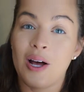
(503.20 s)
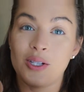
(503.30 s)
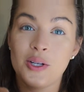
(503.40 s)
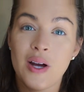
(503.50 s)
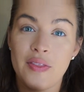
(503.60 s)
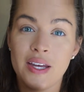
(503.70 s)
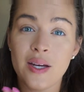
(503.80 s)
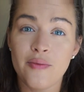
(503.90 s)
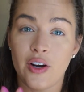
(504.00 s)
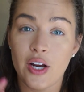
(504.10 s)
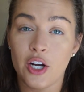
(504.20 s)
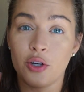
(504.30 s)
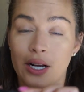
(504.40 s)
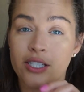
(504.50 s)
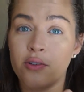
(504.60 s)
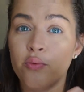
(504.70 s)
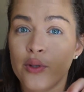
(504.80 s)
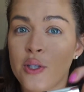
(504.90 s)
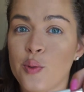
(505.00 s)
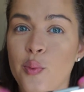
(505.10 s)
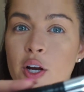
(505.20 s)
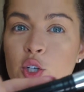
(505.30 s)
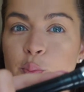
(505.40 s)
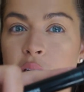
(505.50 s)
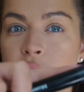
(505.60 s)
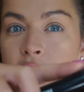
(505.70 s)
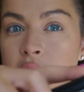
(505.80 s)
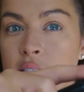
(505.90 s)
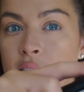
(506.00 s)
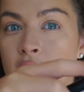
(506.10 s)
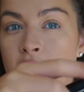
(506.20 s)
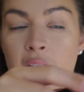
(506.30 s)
Also, I think I'm very aggressive with this brush because